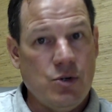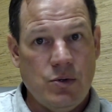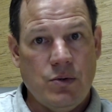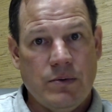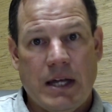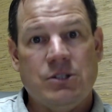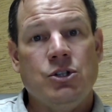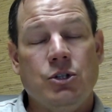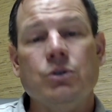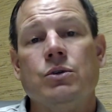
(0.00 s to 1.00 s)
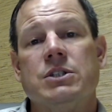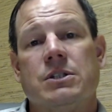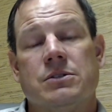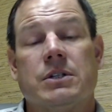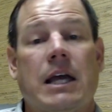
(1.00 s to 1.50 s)
you. That's huge
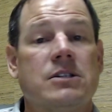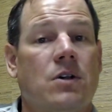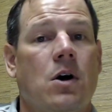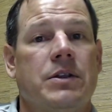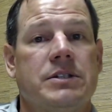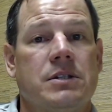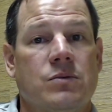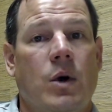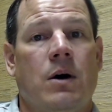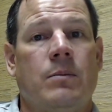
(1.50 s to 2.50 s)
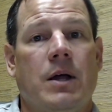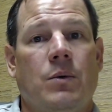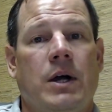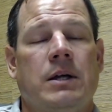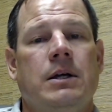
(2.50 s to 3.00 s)
because there's case law on this as well, by the
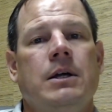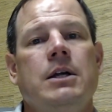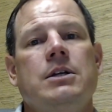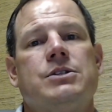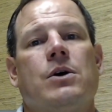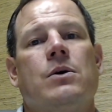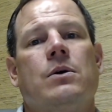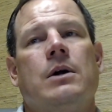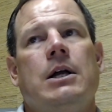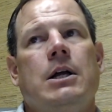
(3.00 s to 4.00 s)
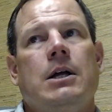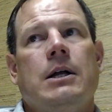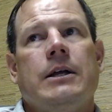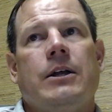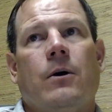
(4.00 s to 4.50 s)
way. So,
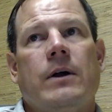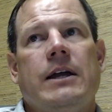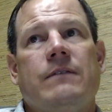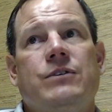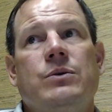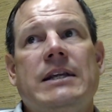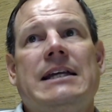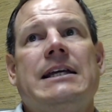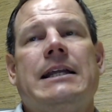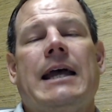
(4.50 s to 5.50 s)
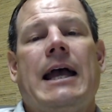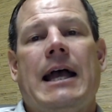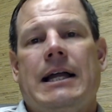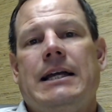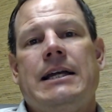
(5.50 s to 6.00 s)
if you need
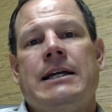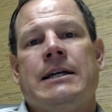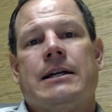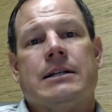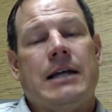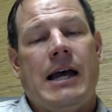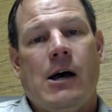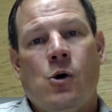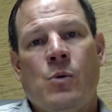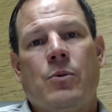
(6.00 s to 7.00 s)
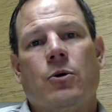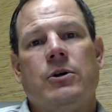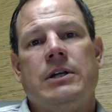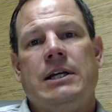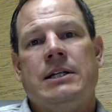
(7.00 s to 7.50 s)
any help or
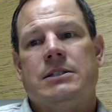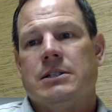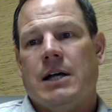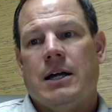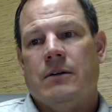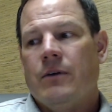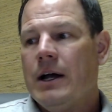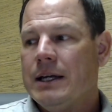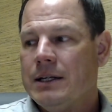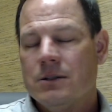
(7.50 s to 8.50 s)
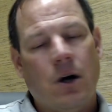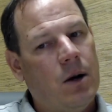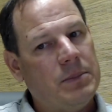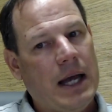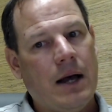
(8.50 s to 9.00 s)
you need to kind of like get
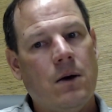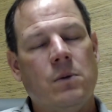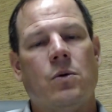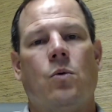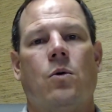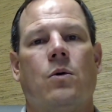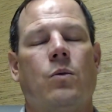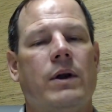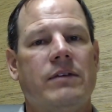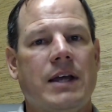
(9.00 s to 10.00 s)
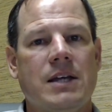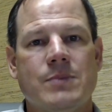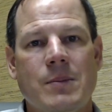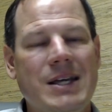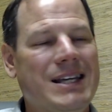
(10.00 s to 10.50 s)
calmed down or whatever the case
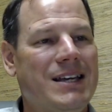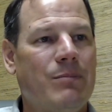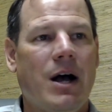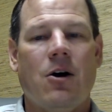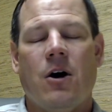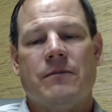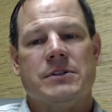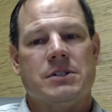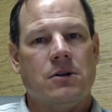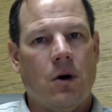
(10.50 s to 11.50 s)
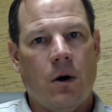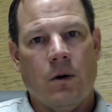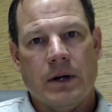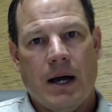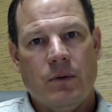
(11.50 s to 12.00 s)
may be, give my office a
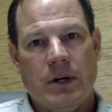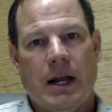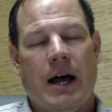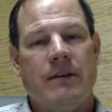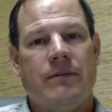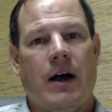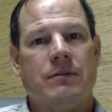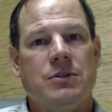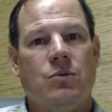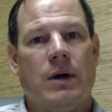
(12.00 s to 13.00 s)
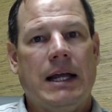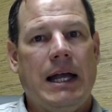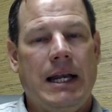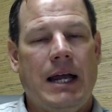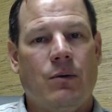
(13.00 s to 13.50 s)
call,
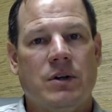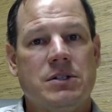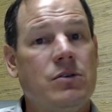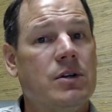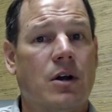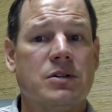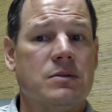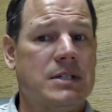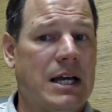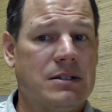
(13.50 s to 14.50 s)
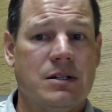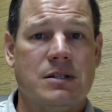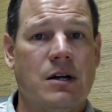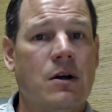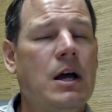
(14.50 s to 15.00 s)
919-521-8810. You can also text
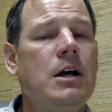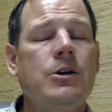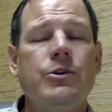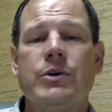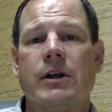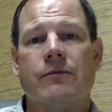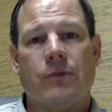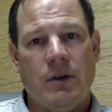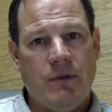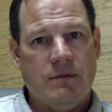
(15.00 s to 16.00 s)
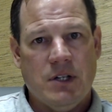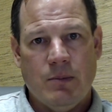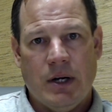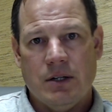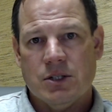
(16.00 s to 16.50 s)
us there. You get a free
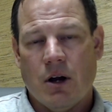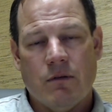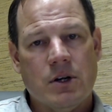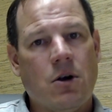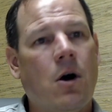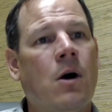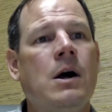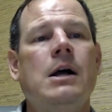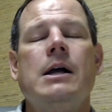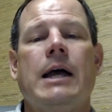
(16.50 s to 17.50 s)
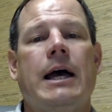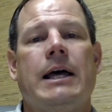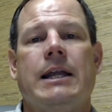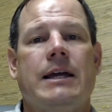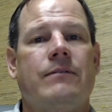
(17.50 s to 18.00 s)
15-minute discovery call.
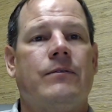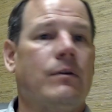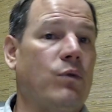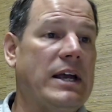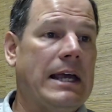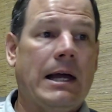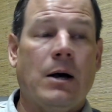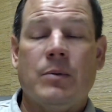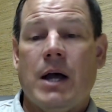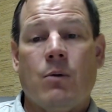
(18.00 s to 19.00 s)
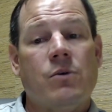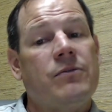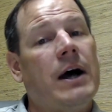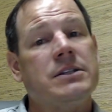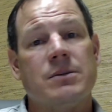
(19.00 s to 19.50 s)
And if we can't help you out, we'll
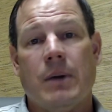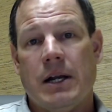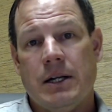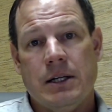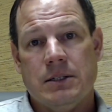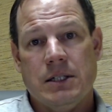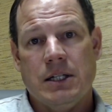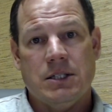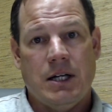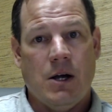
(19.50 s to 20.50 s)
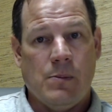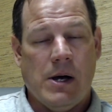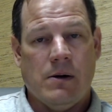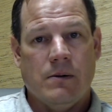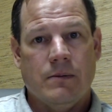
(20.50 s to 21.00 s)
find somebody to get you to help
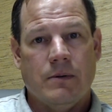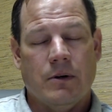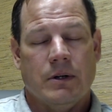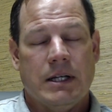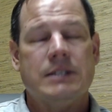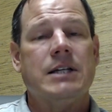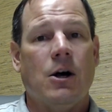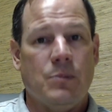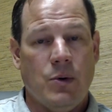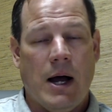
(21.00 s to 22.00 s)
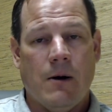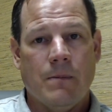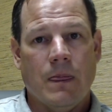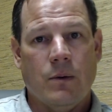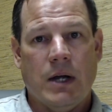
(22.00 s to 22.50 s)
out or get to help you out.
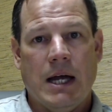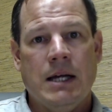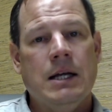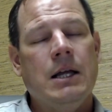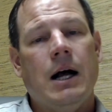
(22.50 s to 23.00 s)
Okay.